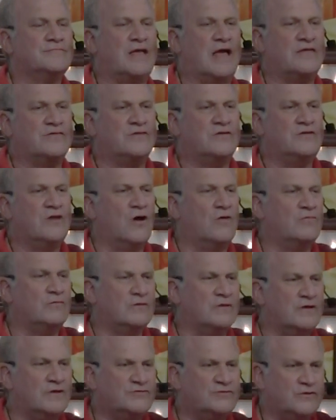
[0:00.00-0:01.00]
As in no
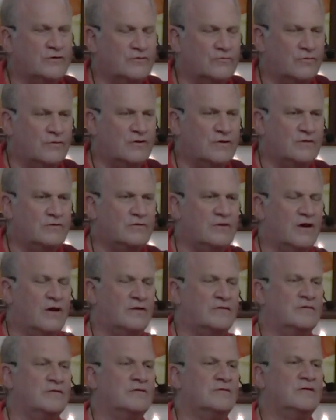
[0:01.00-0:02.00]
religion or
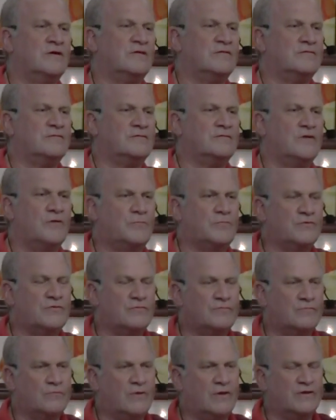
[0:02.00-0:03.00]
none, no
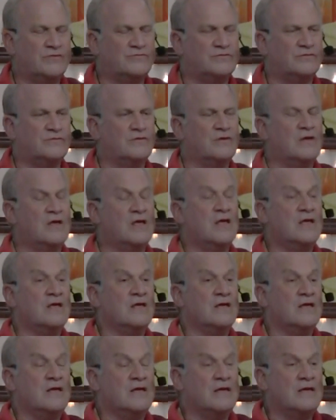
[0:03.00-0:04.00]
persuasion.
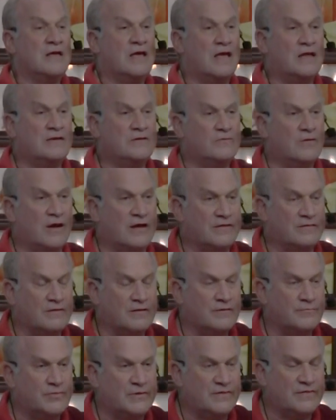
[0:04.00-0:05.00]

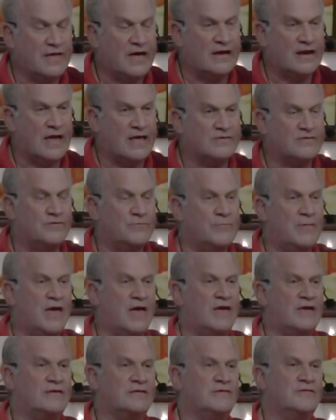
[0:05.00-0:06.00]
Anyway, be that as it
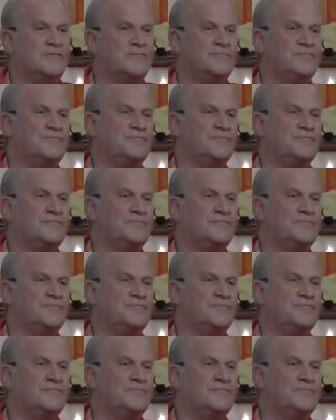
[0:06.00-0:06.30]
may,